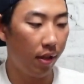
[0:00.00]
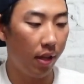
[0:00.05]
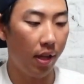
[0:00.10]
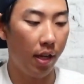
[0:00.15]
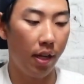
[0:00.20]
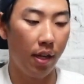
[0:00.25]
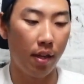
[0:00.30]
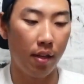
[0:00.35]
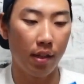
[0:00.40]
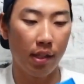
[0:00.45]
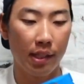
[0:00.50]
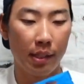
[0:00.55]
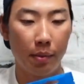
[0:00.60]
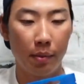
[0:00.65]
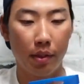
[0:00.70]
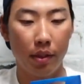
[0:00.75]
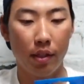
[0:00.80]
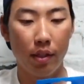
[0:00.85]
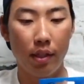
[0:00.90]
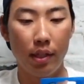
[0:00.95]
And this
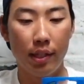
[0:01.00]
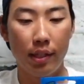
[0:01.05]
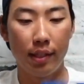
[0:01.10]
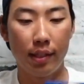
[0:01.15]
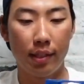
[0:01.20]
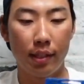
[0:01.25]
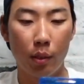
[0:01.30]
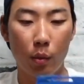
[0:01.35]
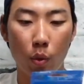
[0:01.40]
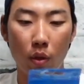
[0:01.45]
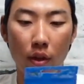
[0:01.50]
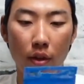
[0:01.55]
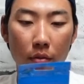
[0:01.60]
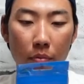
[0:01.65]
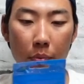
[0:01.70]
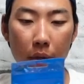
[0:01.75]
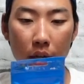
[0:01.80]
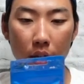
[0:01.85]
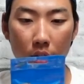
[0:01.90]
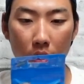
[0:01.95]
one is 12
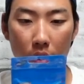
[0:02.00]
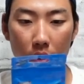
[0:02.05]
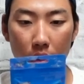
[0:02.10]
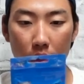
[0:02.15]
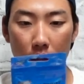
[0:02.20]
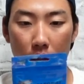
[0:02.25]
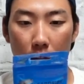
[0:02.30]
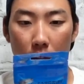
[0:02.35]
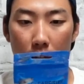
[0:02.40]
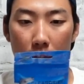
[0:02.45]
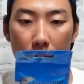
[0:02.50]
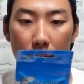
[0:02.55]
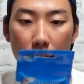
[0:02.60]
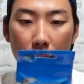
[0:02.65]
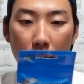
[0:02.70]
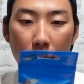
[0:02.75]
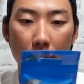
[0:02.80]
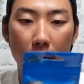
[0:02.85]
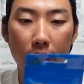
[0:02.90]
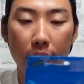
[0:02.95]
mil
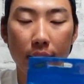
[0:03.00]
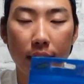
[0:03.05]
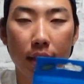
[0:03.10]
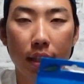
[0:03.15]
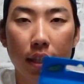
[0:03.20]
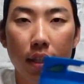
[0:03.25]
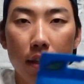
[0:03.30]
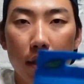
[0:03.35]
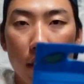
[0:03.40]
glazed